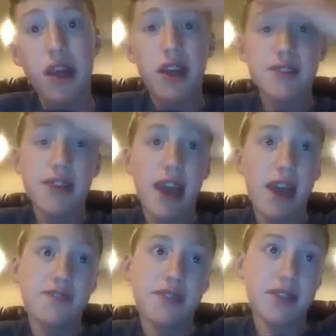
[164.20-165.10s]
because I
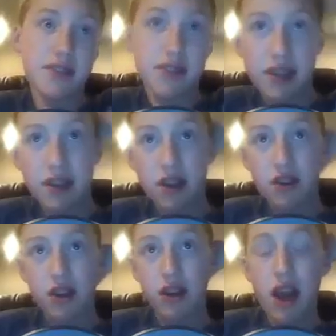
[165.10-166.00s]
have
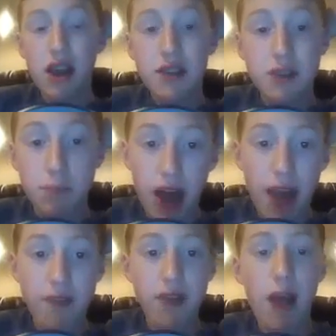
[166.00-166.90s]
1600
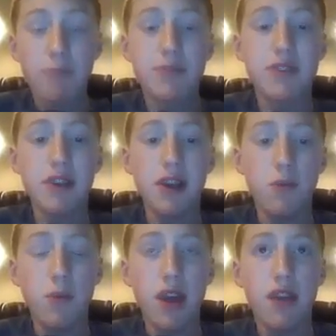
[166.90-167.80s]
supply drops
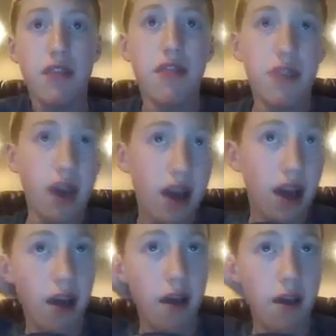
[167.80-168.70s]
with
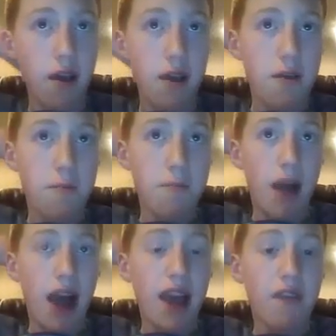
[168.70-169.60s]
uh,
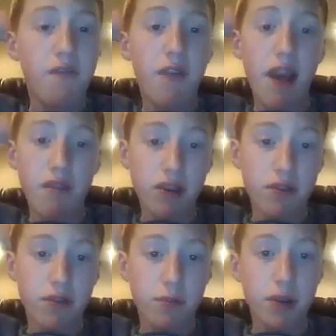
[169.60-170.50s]
my
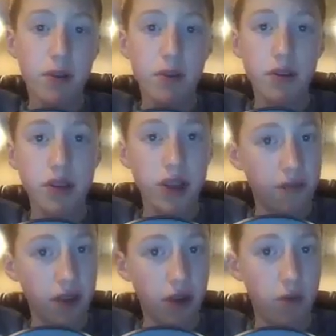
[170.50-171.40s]
500 from pre-ordering
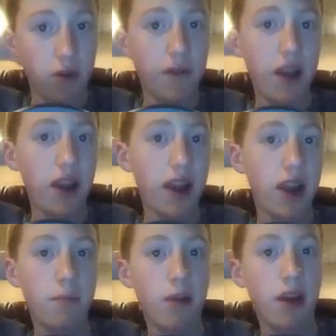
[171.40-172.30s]
Infinite Warfare and
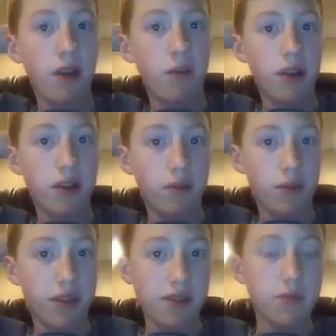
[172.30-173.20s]
I bought one
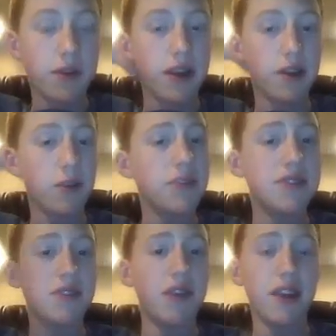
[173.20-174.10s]
1100
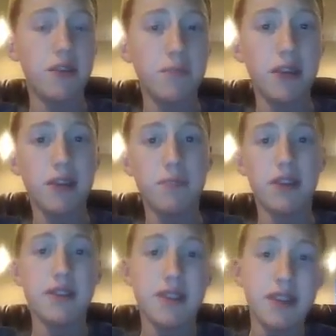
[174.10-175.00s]
please don't hate on me
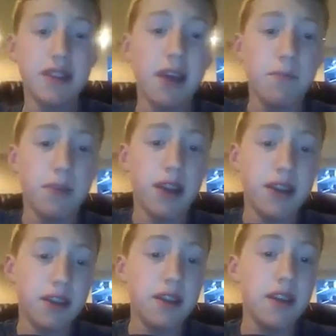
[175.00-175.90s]
because I did that but I
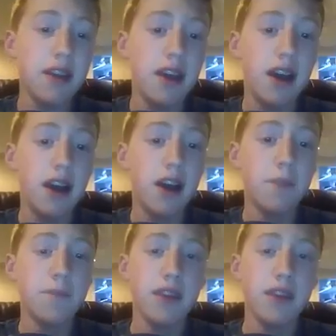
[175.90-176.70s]
did um,